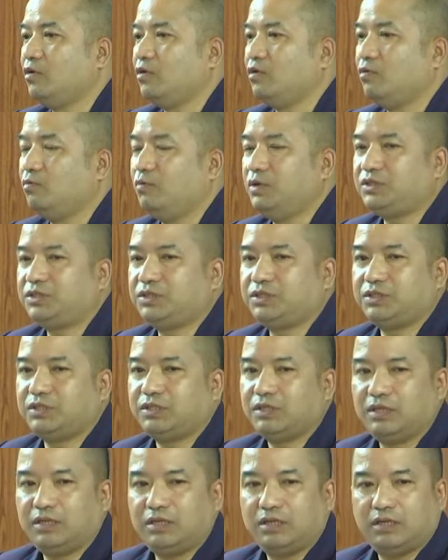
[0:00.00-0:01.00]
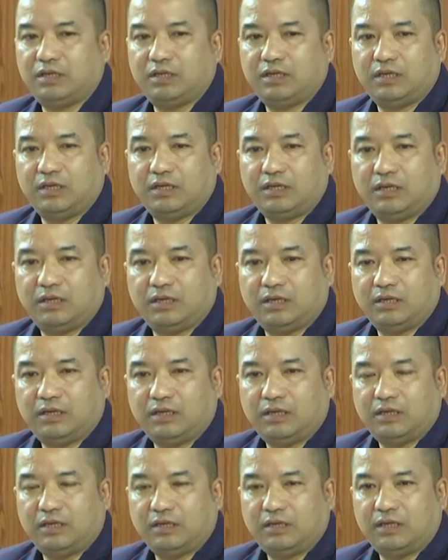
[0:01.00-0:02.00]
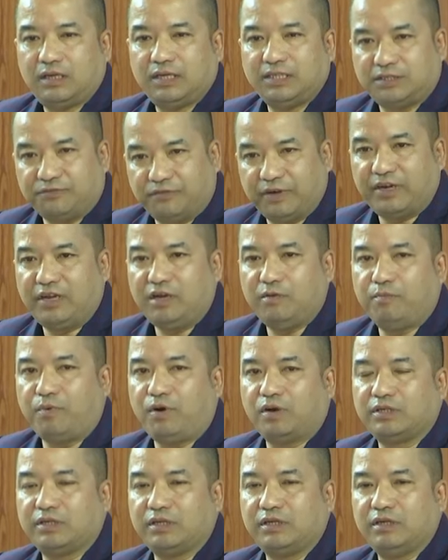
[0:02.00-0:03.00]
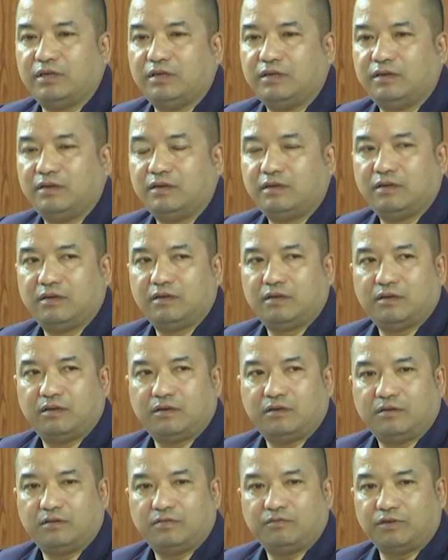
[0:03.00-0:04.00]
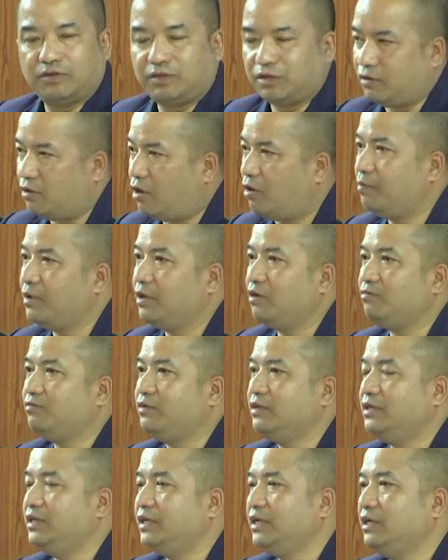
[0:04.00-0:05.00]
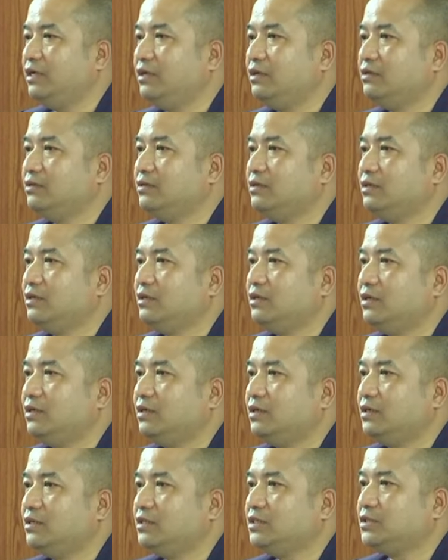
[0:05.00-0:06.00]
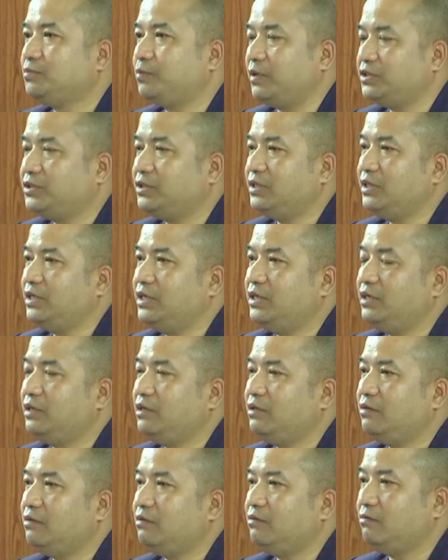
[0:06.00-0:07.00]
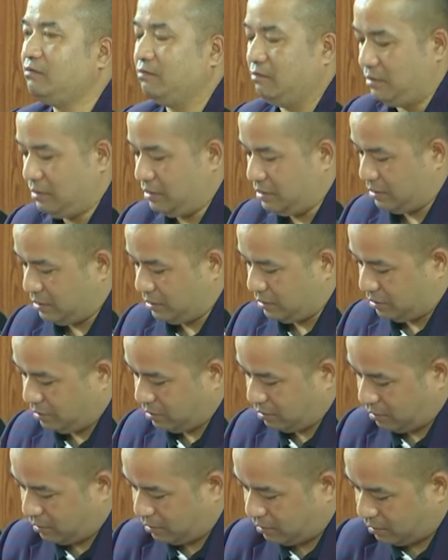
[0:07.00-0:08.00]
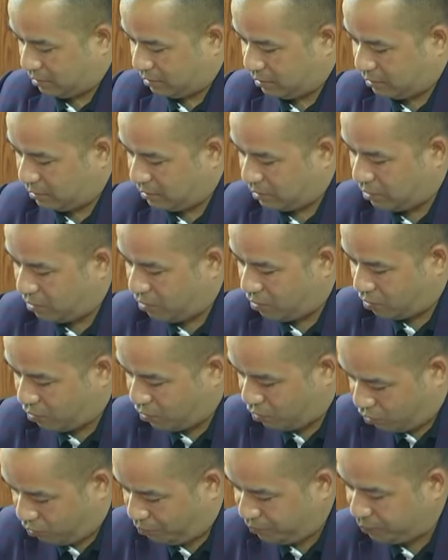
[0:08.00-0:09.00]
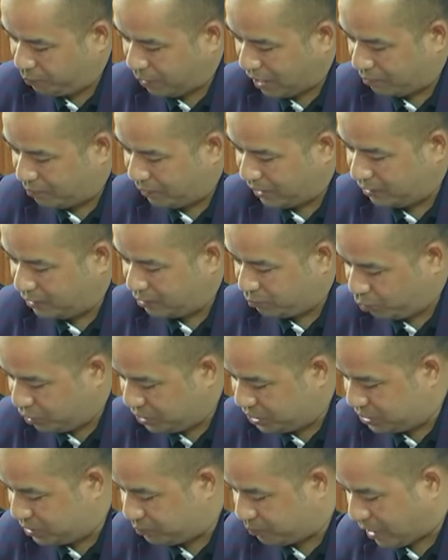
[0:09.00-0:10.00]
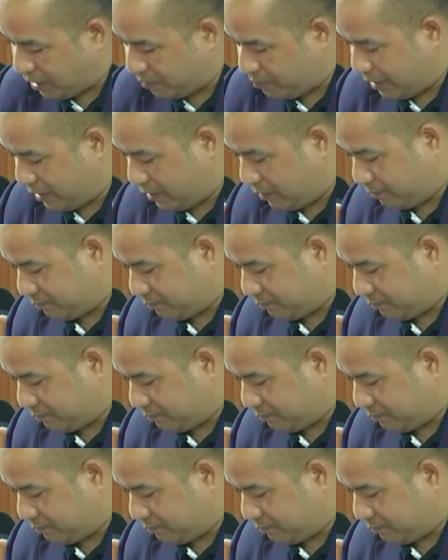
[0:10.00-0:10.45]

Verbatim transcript: Which, it's very important for the government of the day, especially the Home Department, the Police Department,